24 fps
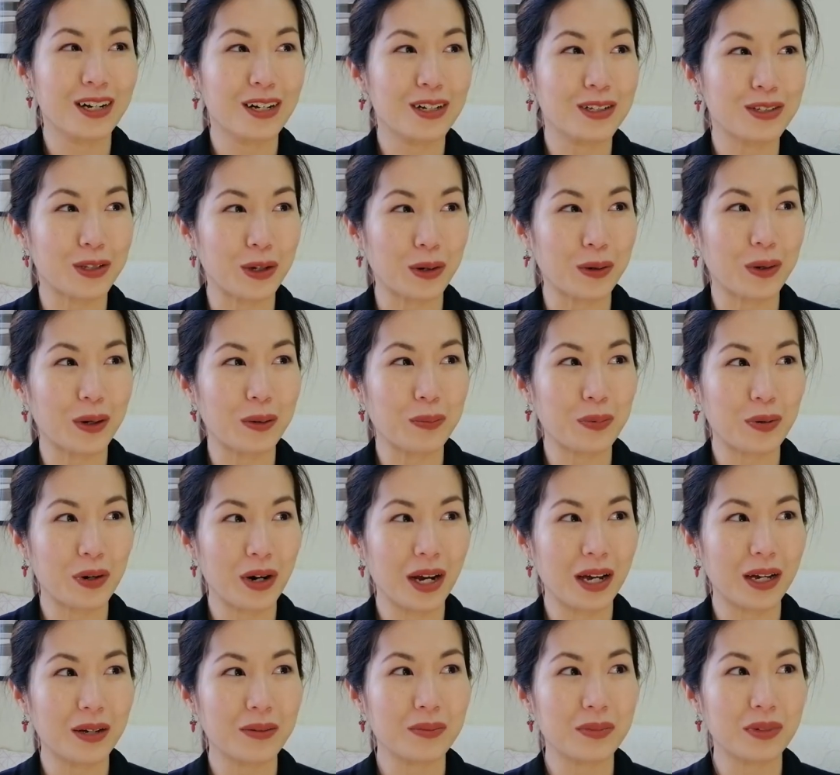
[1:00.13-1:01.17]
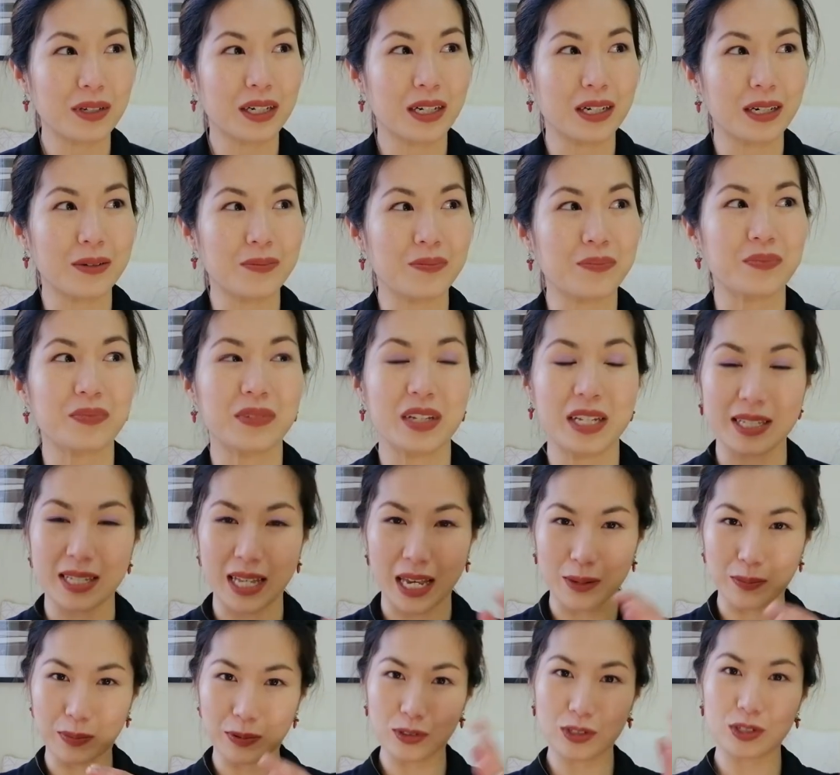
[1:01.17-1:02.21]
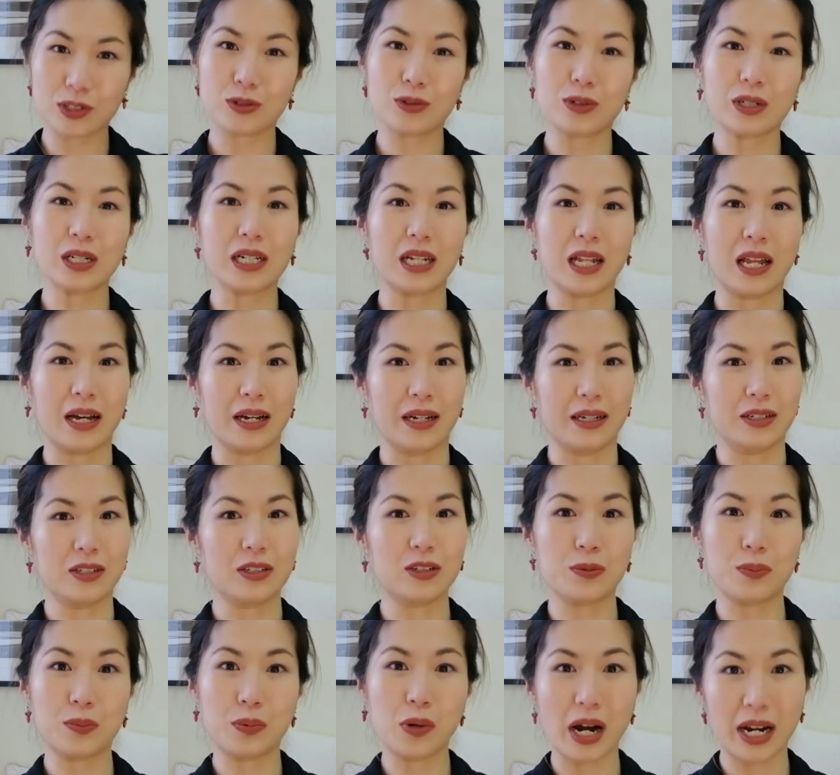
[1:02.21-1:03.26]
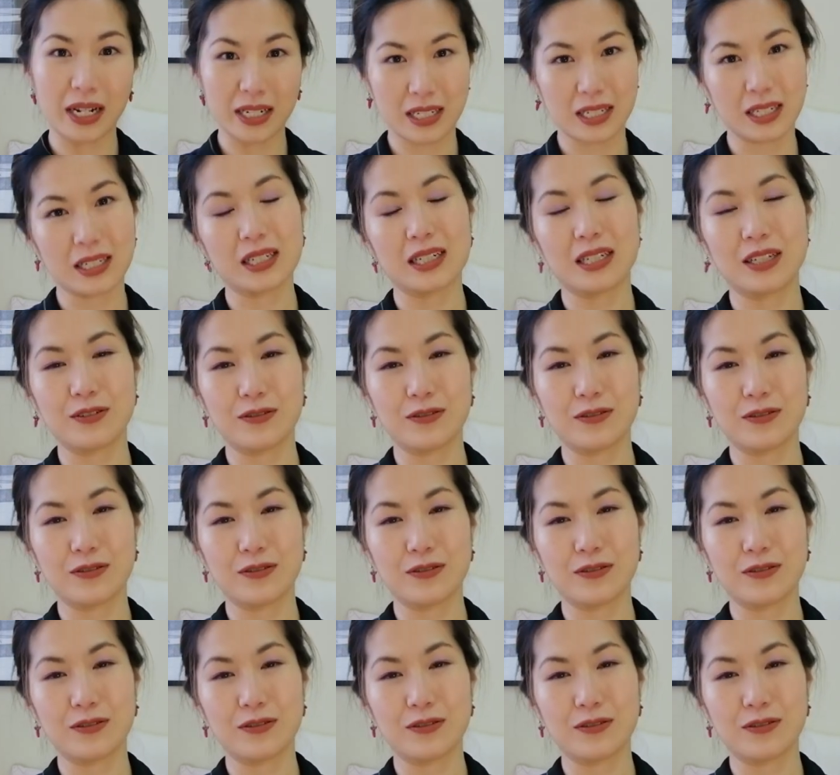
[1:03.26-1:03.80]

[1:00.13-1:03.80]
So a pram um, is able to recline to practically